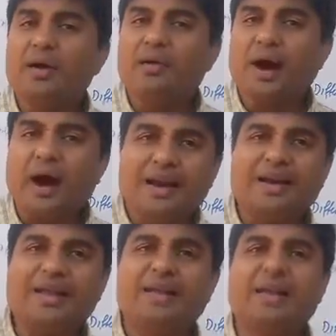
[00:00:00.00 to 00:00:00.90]

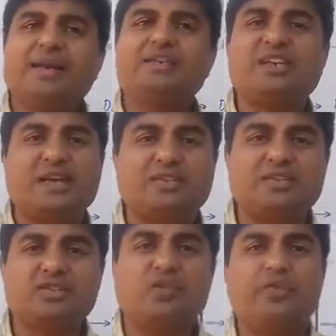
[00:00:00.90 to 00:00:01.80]
hardly there are any
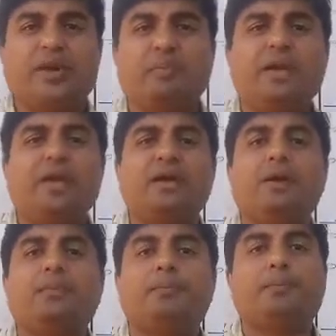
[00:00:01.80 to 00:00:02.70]
chances of it being
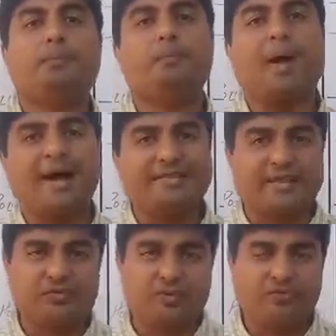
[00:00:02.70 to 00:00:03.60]
a
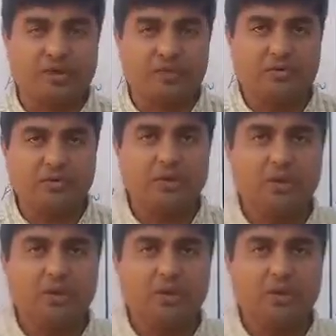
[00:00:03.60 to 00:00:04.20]
bisexual flower.